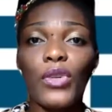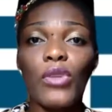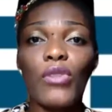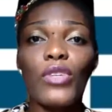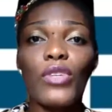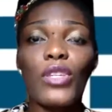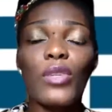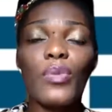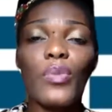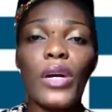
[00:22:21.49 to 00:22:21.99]

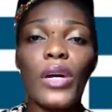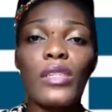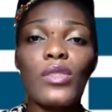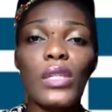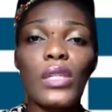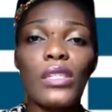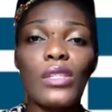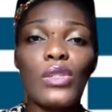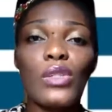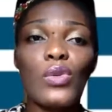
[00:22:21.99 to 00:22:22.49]
For the past
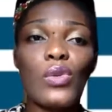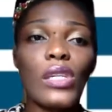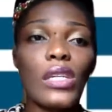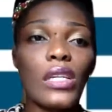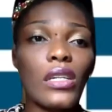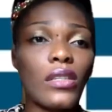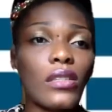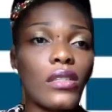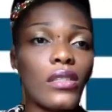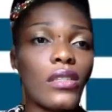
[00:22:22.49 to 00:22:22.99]
22
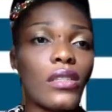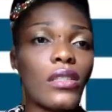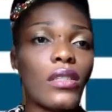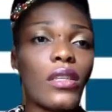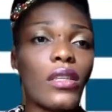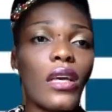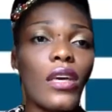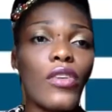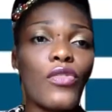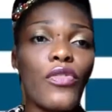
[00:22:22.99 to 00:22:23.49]
years, the
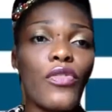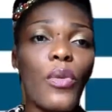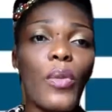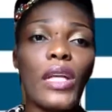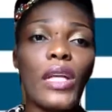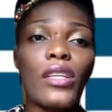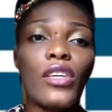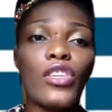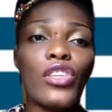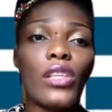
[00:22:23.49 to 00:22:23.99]
former
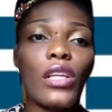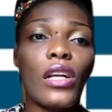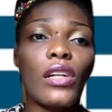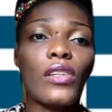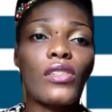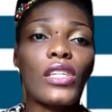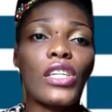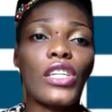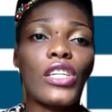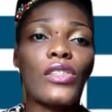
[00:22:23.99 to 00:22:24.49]
National
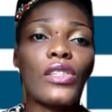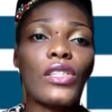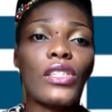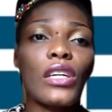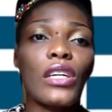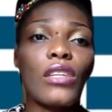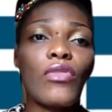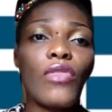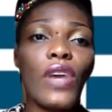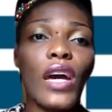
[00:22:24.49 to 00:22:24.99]
Security
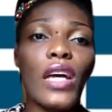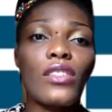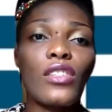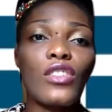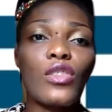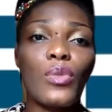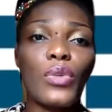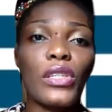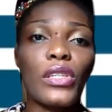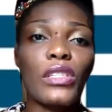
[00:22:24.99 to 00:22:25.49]
Advisor to
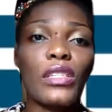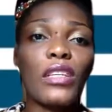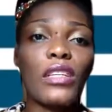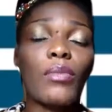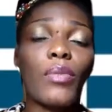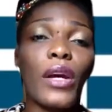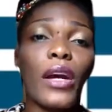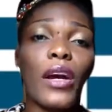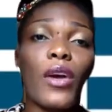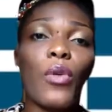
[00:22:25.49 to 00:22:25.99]
President
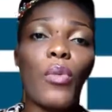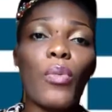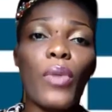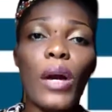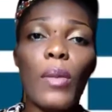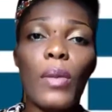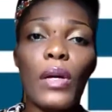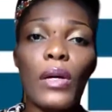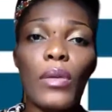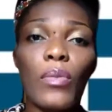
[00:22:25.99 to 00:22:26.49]
Barack
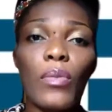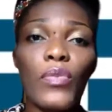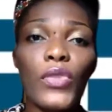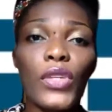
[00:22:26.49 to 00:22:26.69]
Obama